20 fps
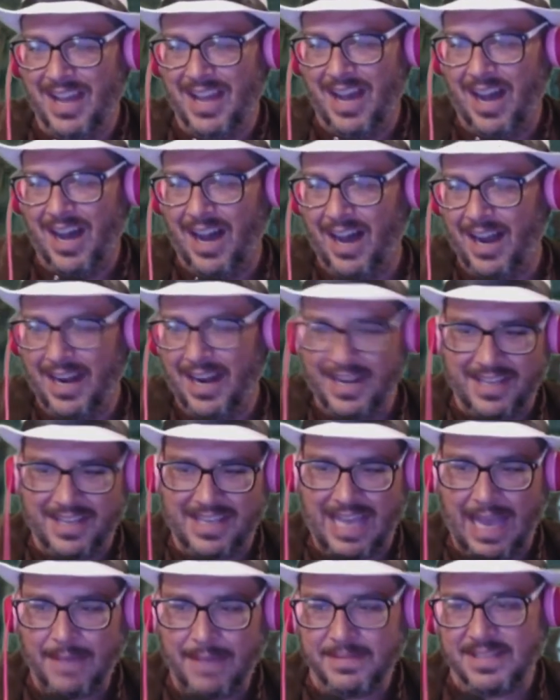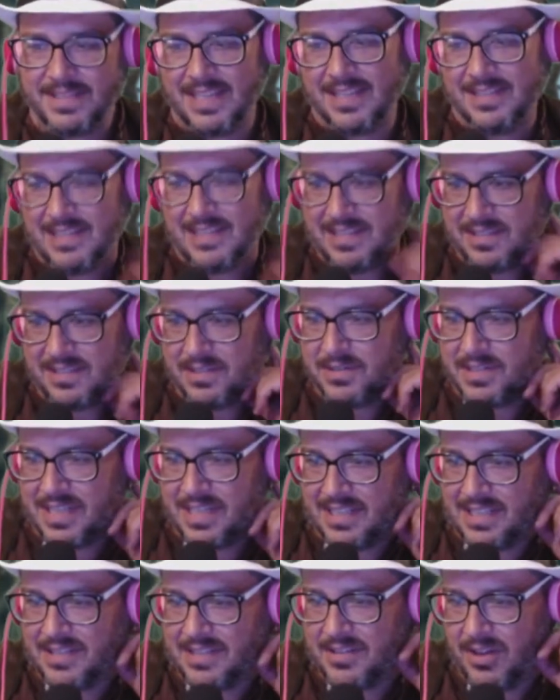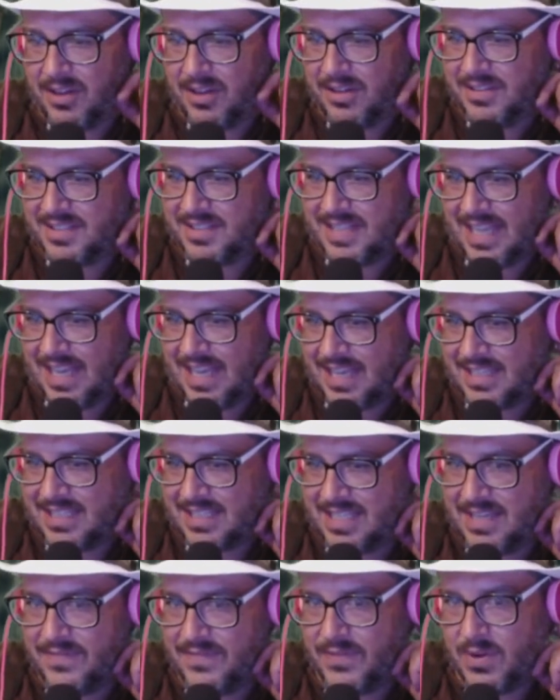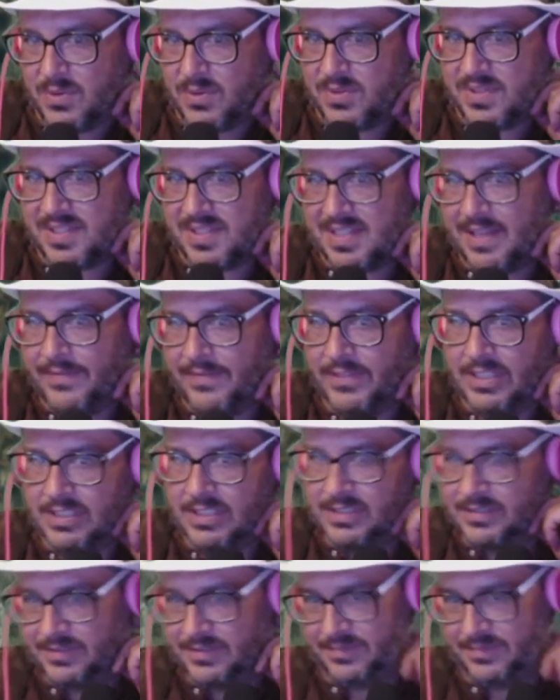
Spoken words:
Alright, Cap says let's go kick the dog's ass. He votes 7.